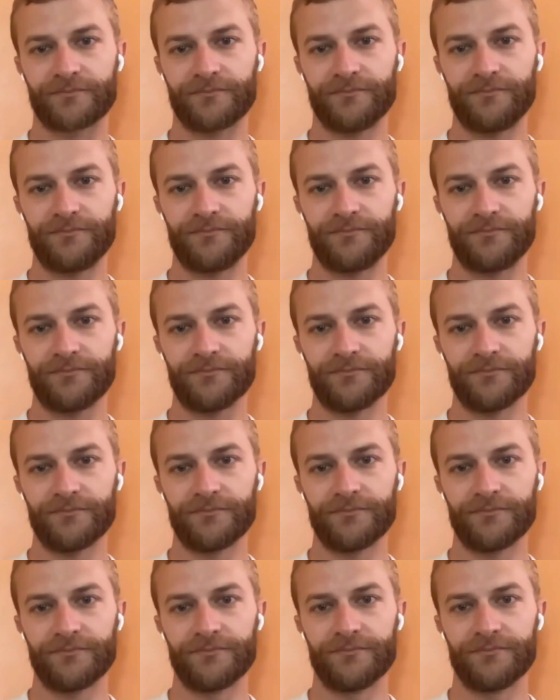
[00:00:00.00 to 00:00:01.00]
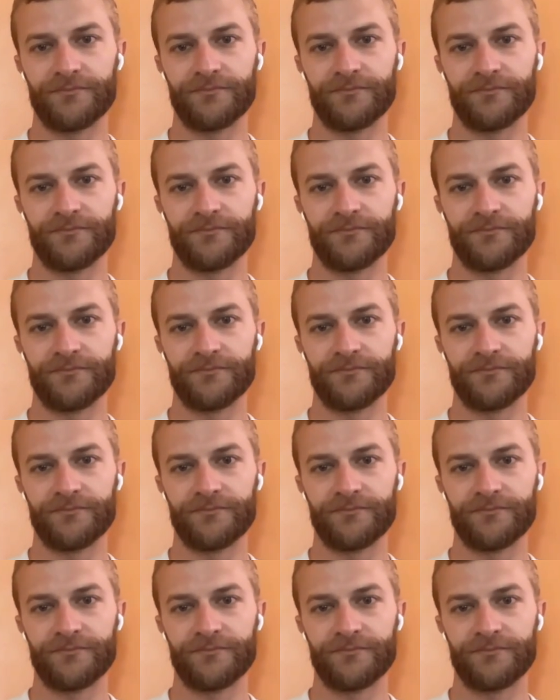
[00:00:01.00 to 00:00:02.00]

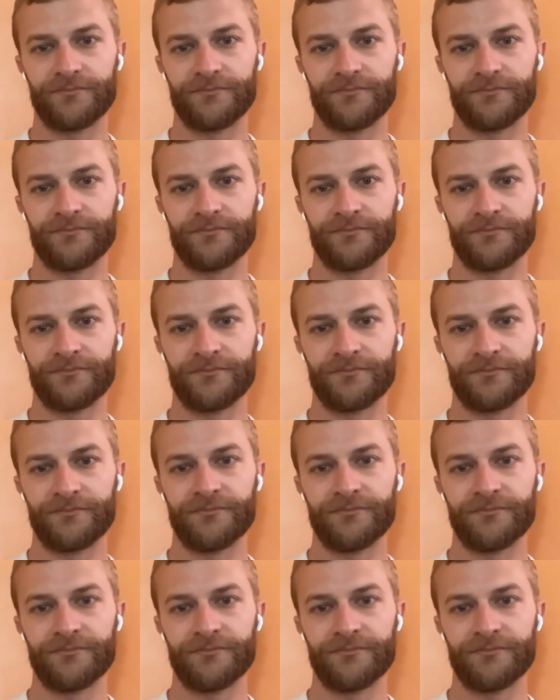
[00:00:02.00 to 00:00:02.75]
No words are spoken by the person on screen.